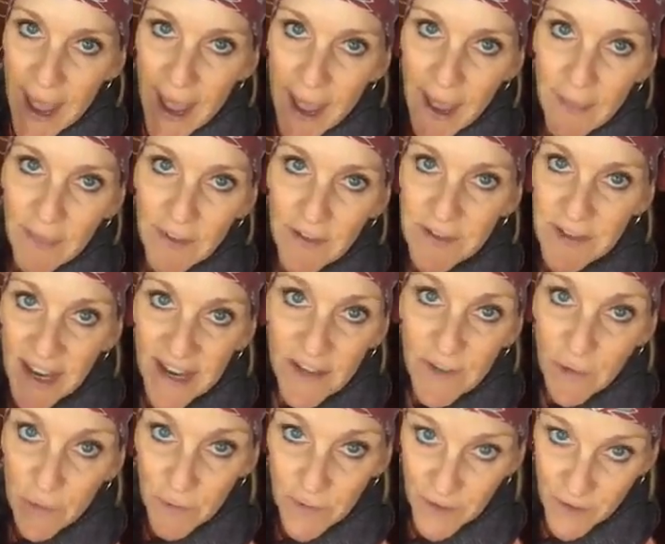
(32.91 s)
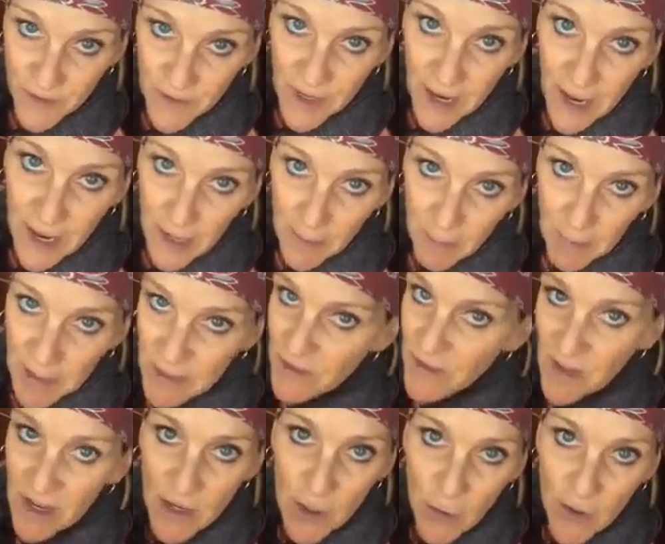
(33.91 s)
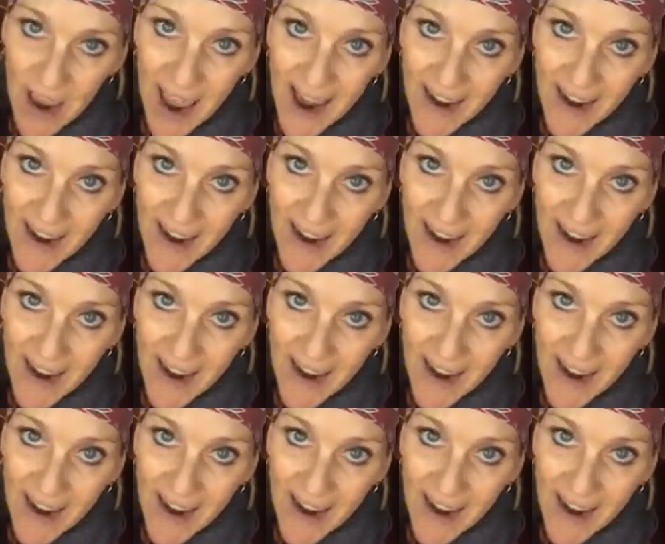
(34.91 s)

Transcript: and the dates are the same, let's say your